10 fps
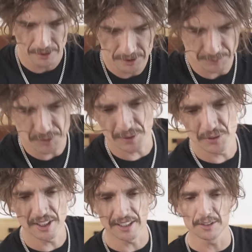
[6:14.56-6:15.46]

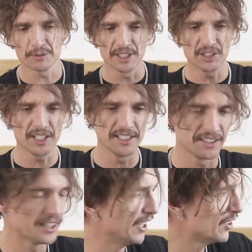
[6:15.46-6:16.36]
Sometimes you get those really
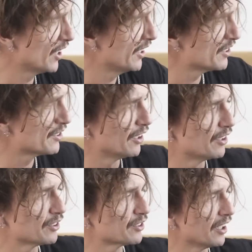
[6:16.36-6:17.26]
cheesy key changes that
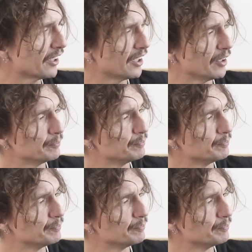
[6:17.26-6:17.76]
are just like,